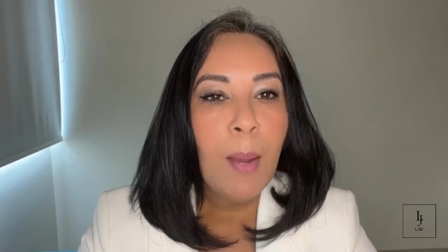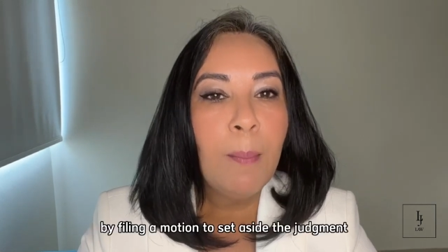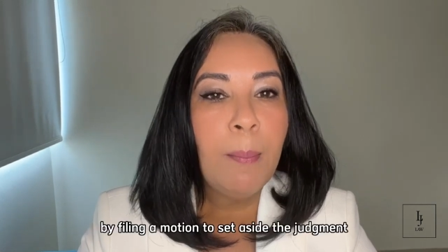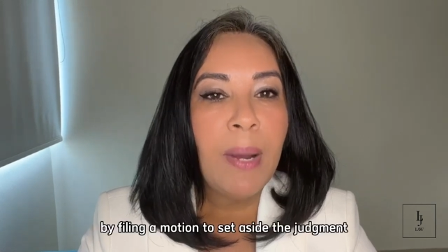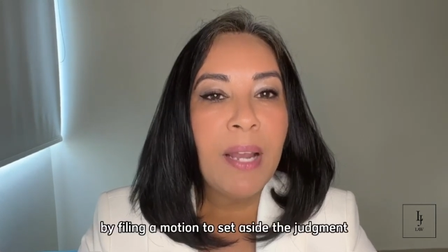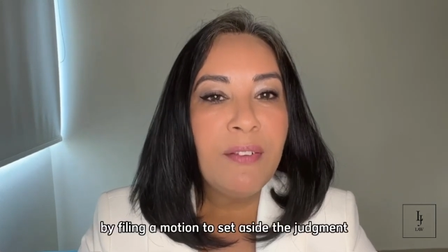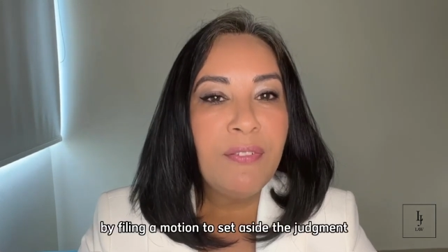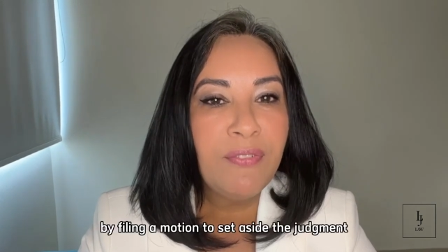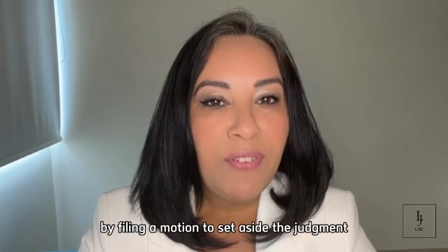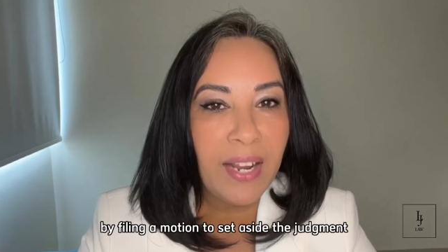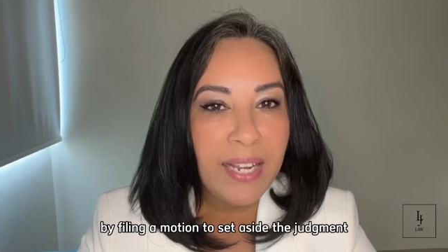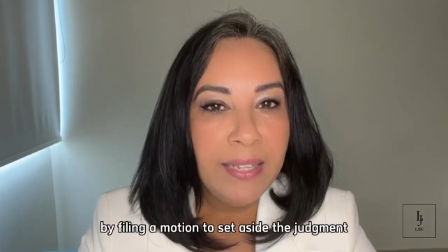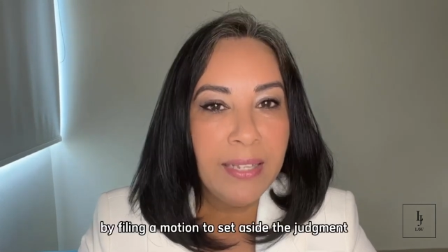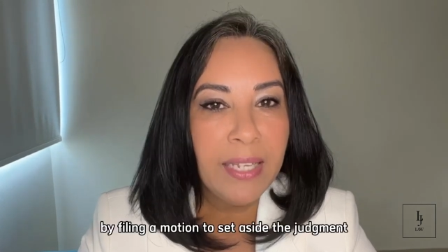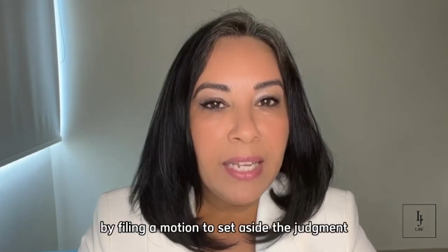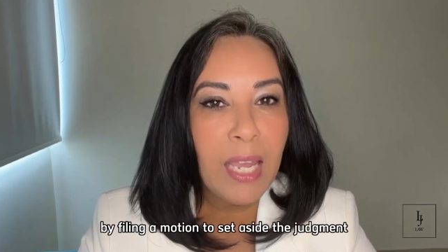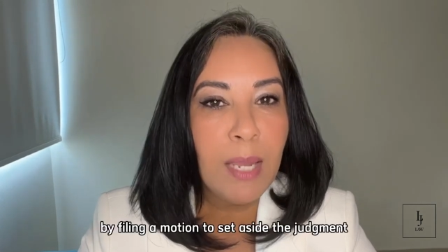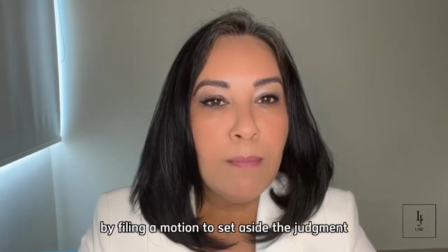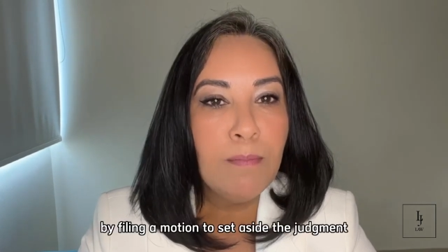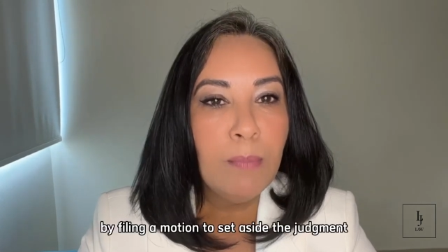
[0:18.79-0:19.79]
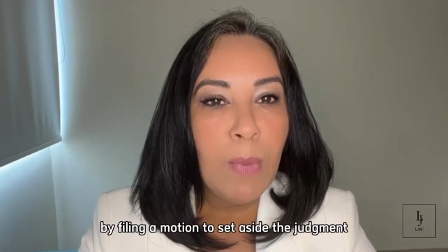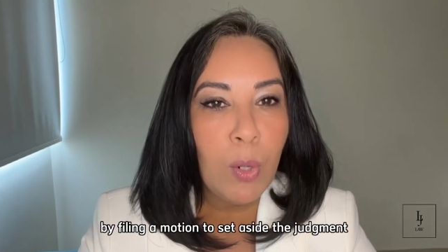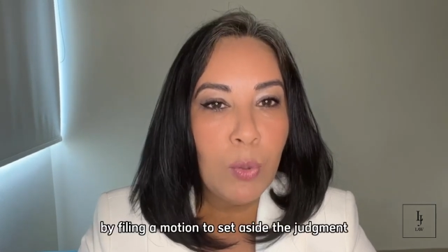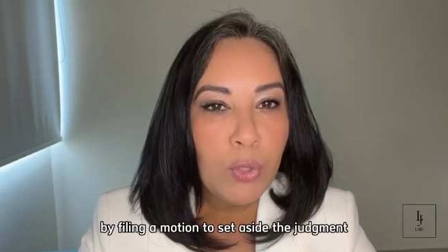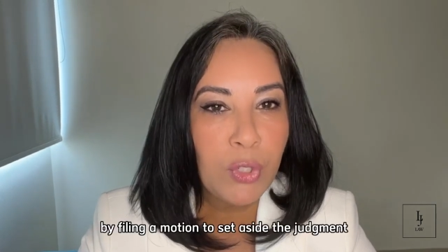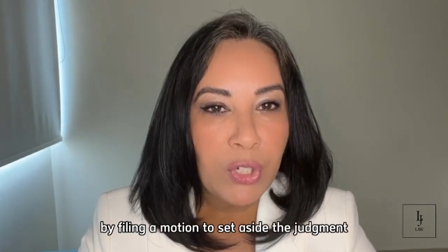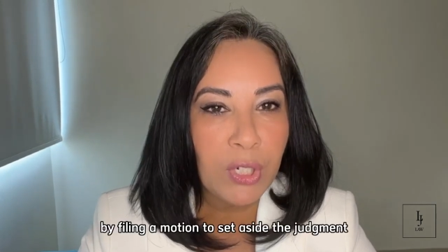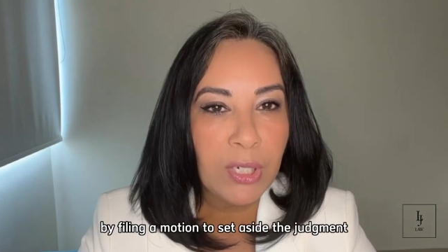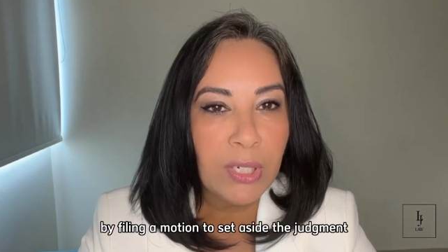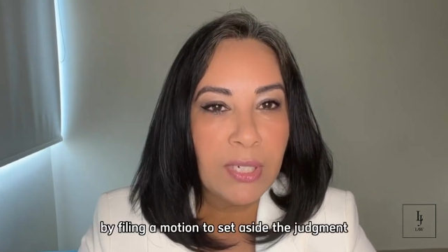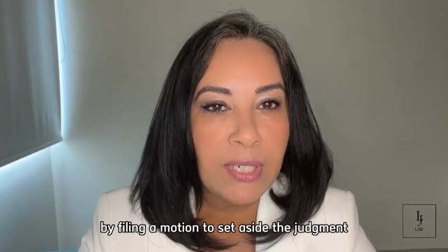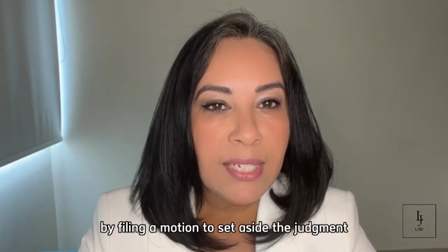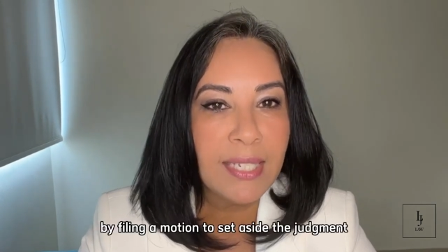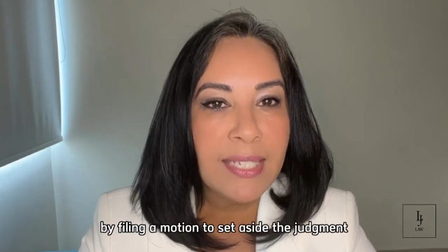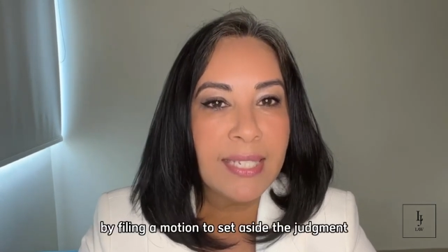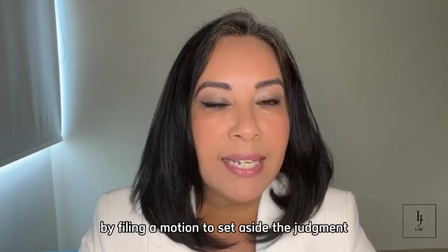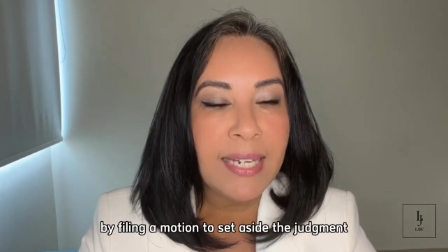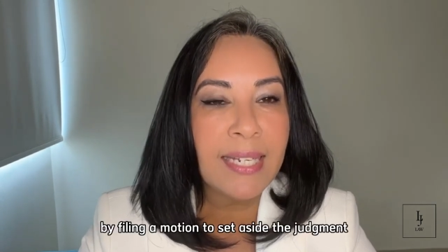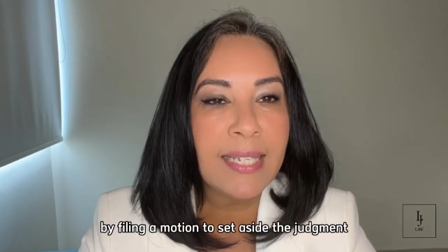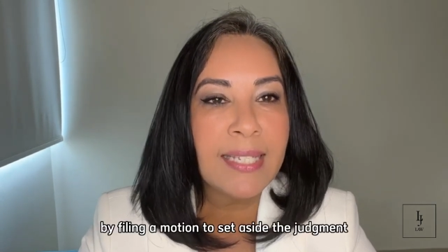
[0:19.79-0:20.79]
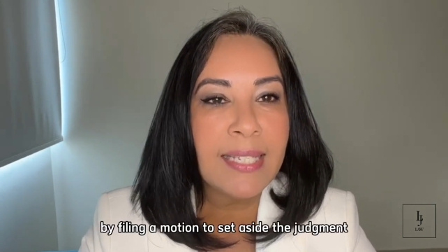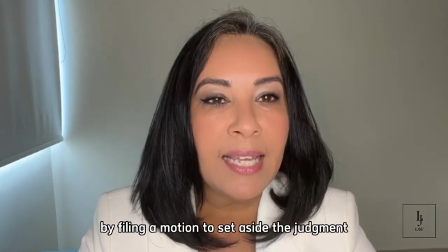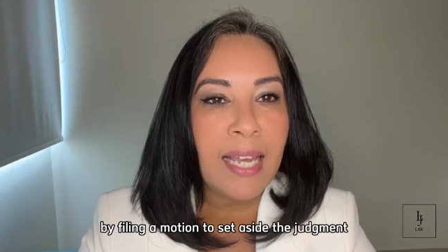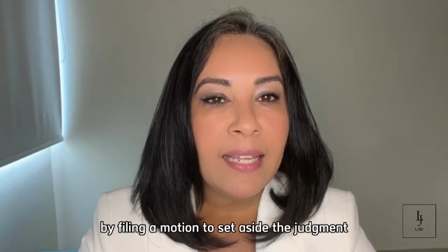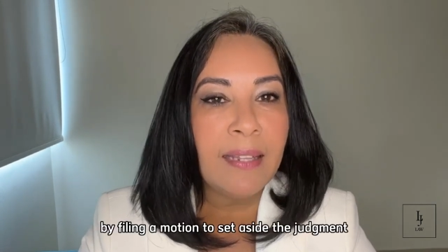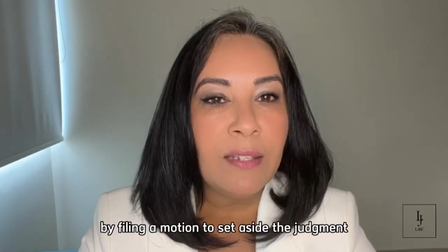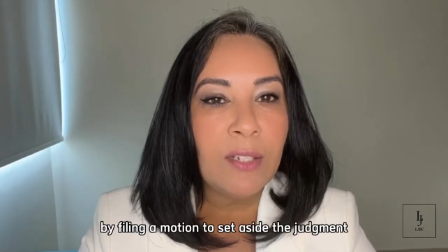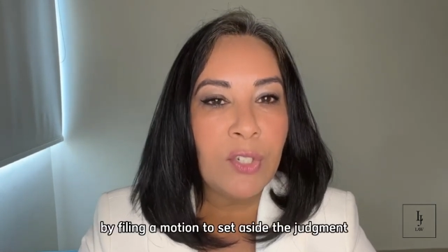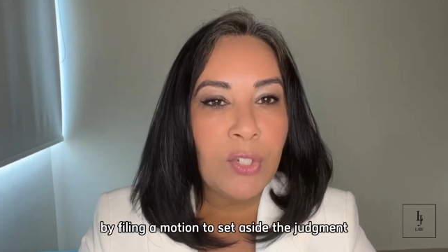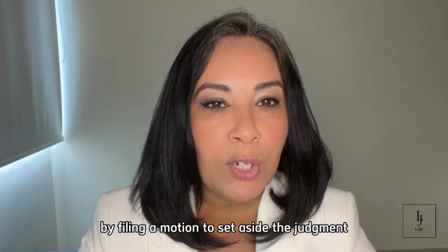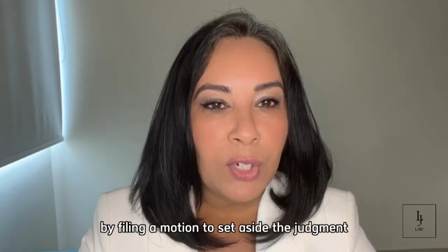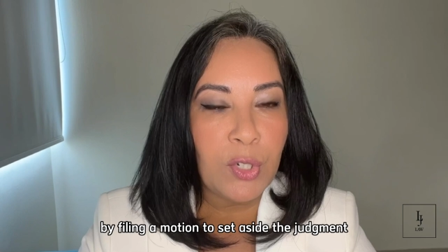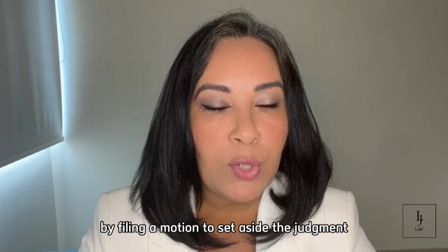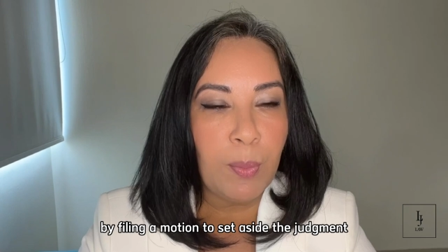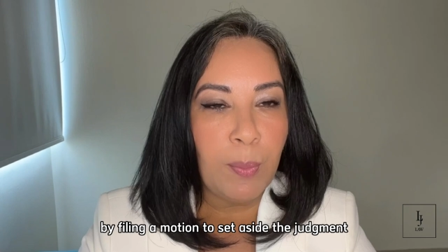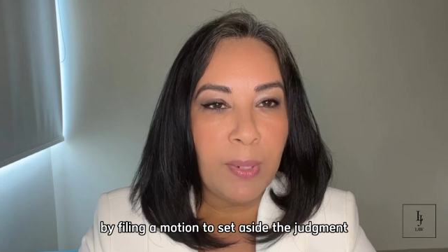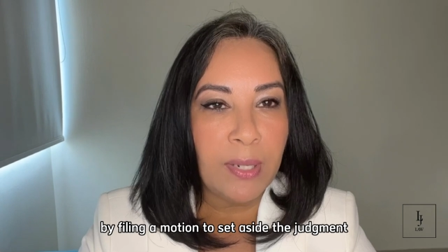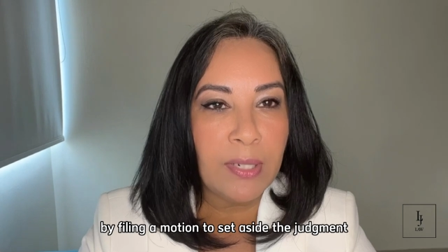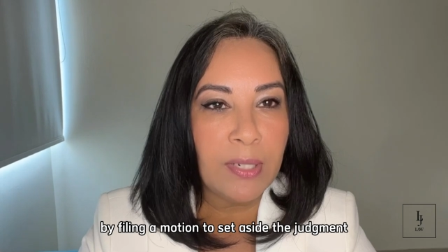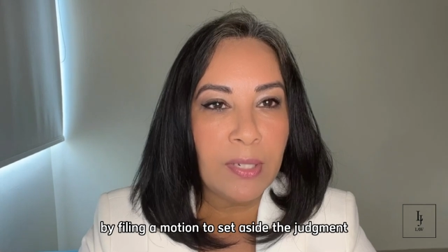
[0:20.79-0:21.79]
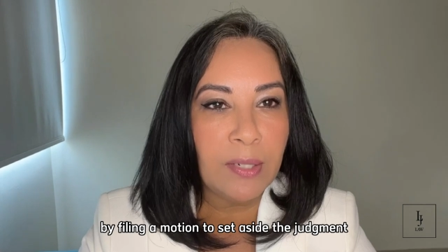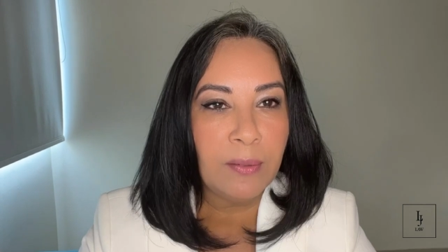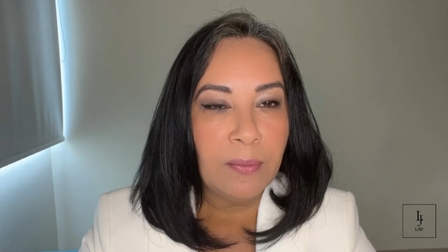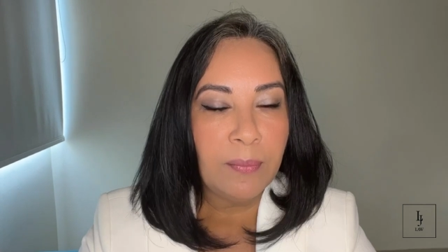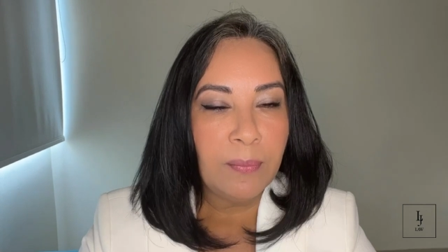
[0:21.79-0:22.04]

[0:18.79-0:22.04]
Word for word: by filing a motion to set aside the judgment.